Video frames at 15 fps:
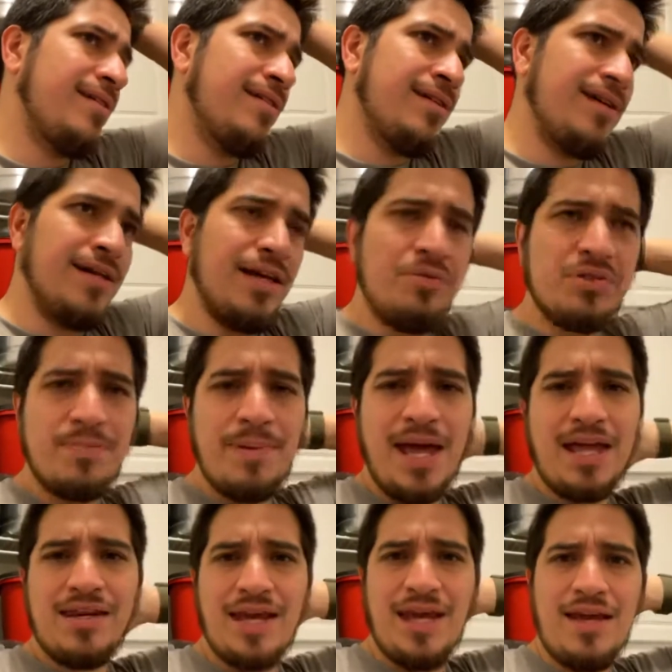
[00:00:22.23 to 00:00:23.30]
it was a
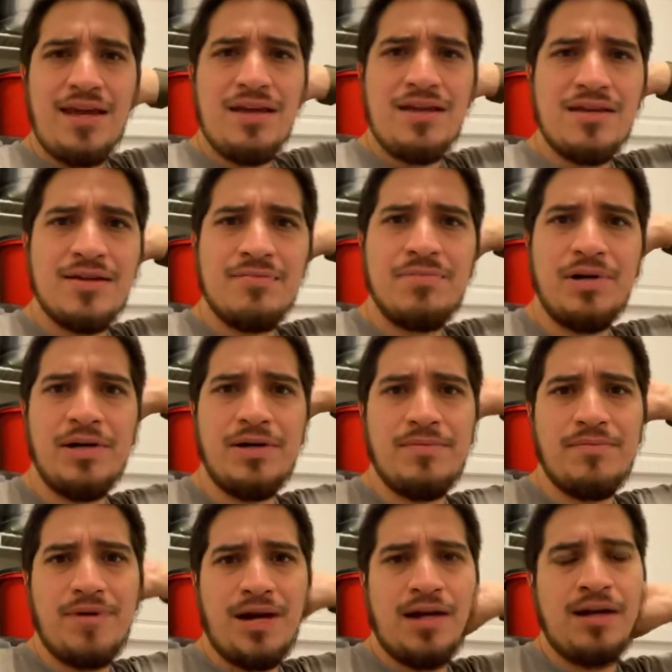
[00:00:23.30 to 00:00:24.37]
bad day, but
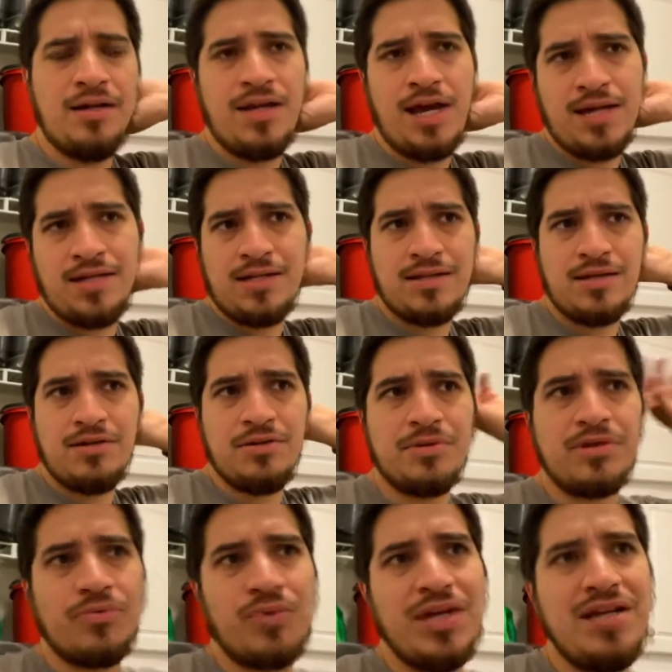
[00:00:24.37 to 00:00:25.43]
it had nothing to do with
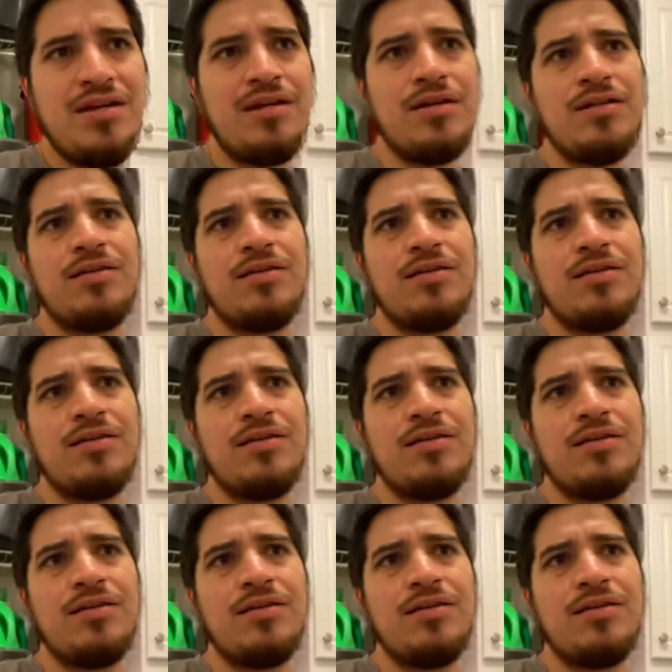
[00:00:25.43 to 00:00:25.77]
the weed.